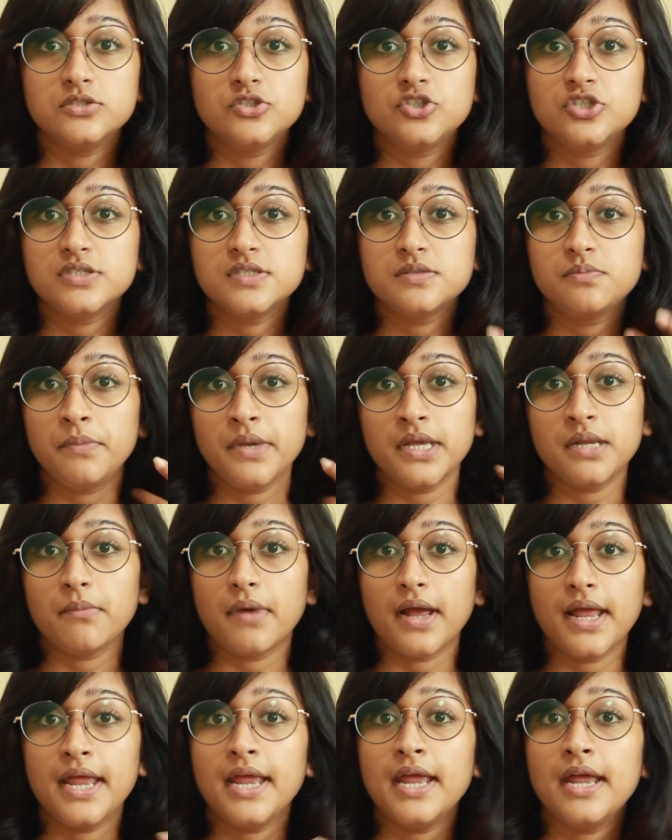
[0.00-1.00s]
just made
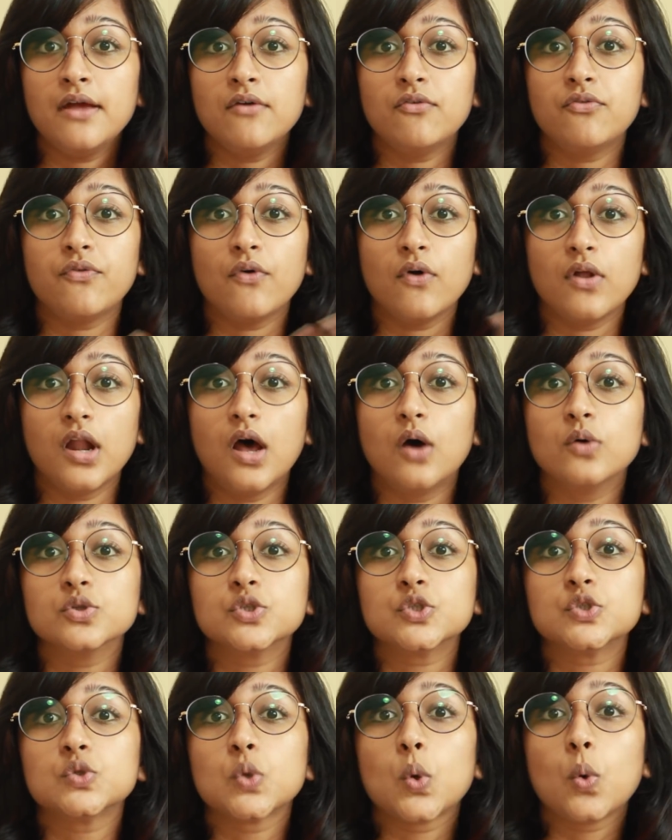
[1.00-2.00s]
my hair fall
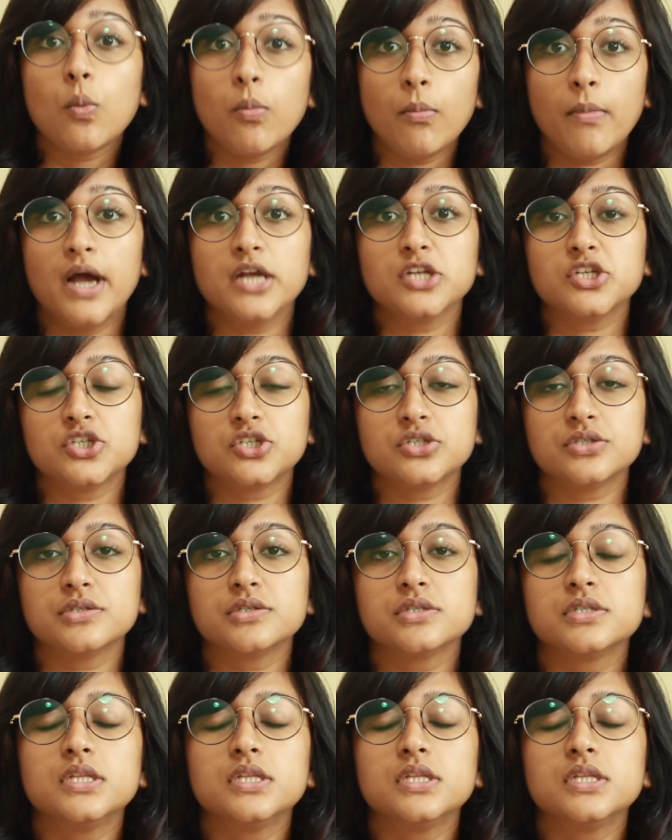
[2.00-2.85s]
out so much.